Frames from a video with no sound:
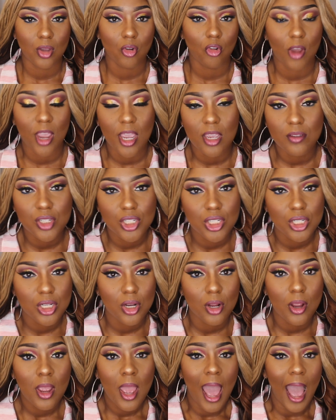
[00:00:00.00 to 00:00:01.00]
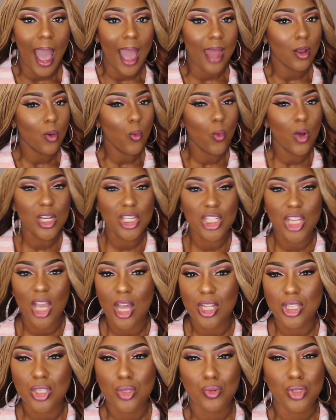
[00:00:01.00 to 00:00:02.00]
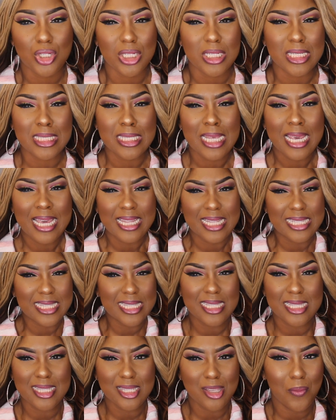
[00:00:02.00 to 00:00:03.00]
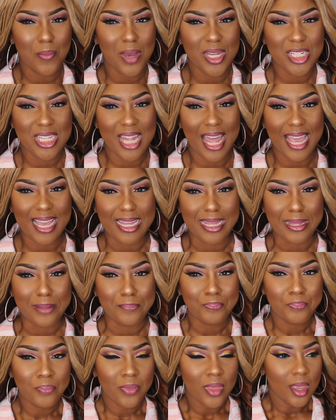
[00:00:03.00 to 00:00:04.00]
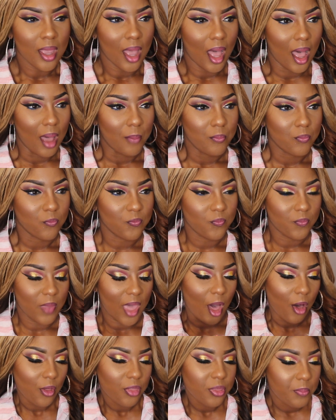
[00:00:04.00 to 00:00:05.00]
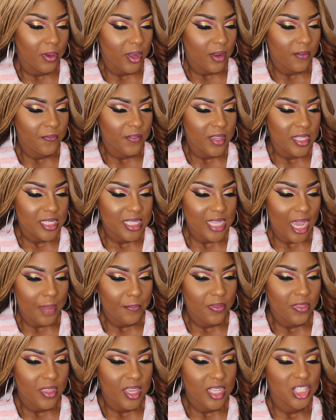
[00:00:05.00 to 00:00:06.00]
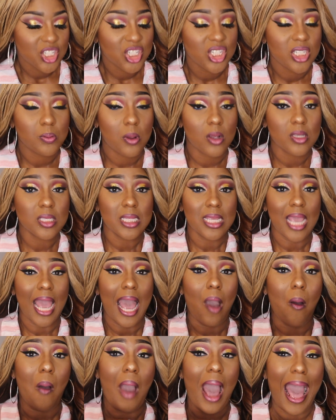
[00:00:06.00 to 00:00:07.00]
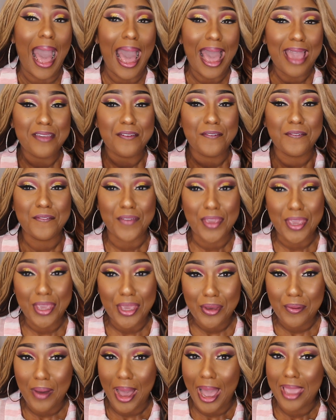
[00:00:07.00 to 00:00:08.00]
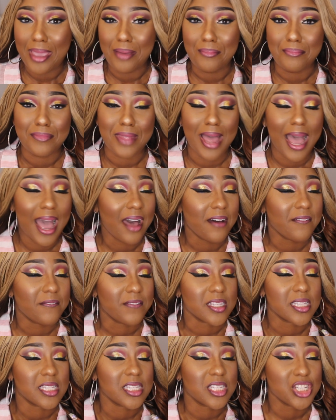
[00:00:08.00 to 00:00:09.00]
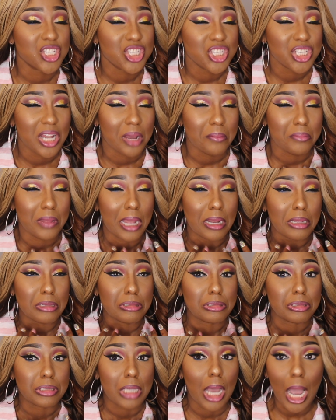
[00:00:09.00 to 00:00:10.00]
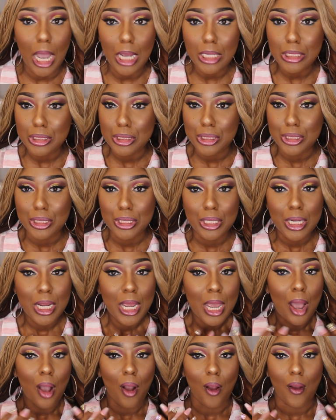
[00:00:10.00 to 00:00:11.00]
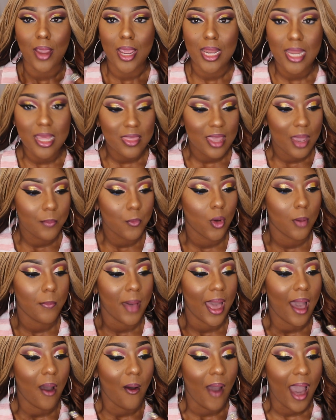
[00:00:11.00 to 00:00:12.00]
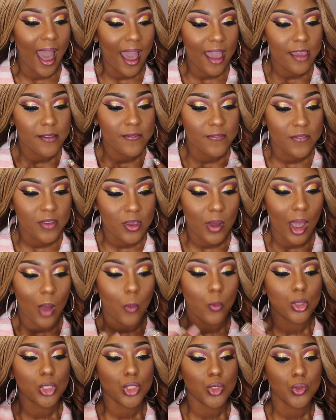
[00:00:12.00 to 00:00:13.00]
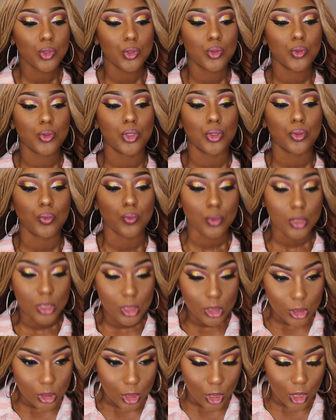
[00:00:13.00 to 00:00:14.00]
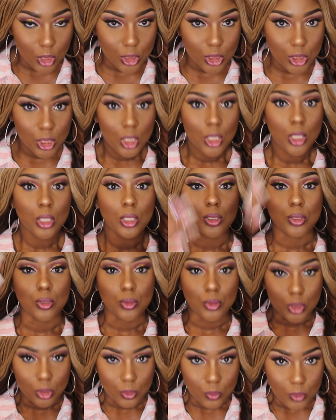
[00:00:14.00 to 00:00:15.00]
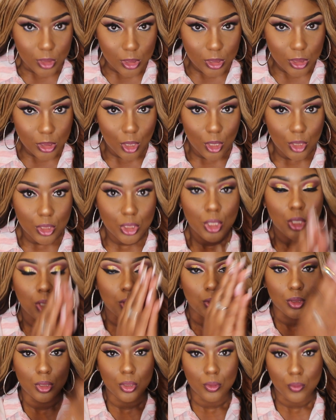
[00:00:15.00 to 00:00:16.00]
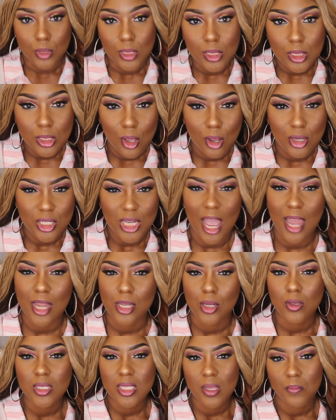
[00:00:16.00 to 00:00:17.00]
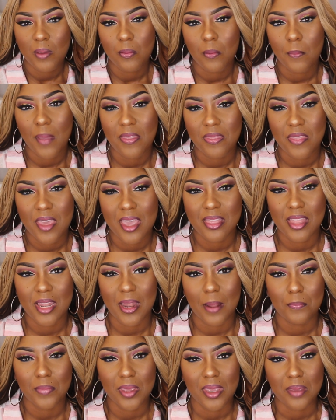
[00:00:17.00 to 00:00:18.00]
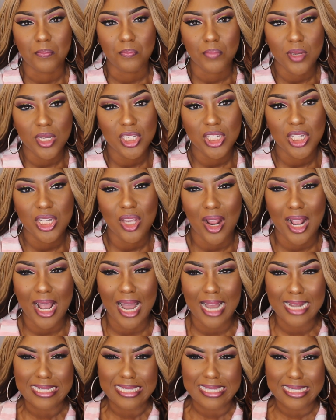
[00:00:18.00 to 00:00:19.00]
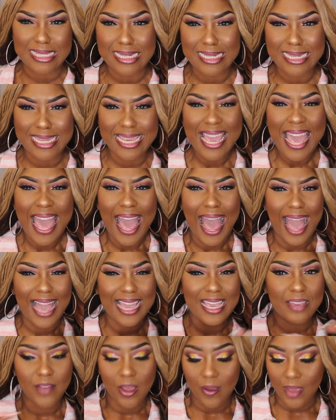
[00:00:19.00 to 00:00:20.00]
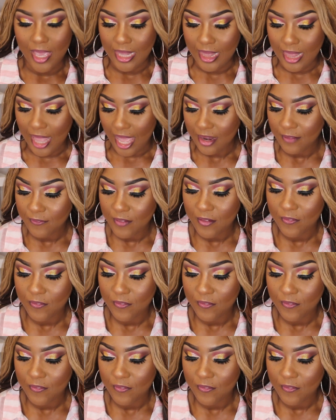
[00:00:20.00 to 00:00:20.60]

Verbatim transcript: craves sugar. I don't want y'all to just, this isn't so much like a, um, health benefits type of things. just personally how I feel. I am not a physician. I'm not a doctor or anything. I'm going by how I feel. I want you to do your research. Do your research. Do your research. I know some people may think that I'm being bitchy or condescending. I give out a lot of